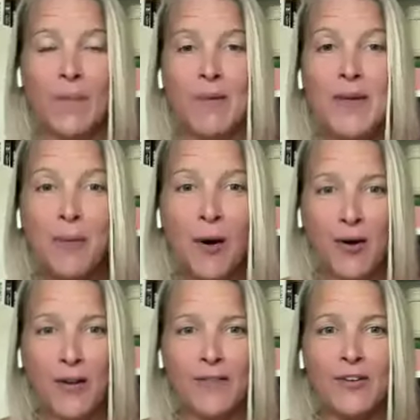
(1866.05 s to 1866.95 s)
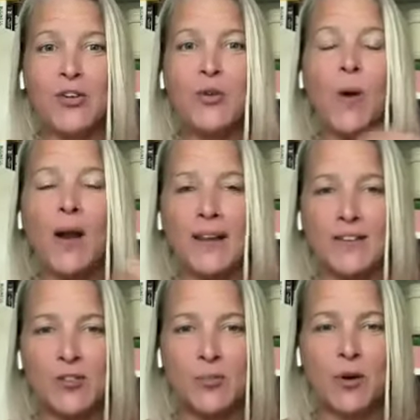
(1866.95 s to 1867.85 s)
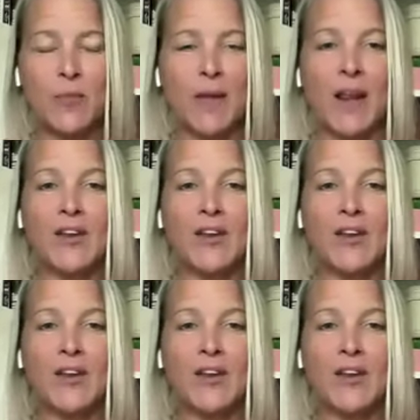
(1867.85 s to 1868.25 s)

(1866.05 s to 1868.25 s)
be a part of, and you want to experiment,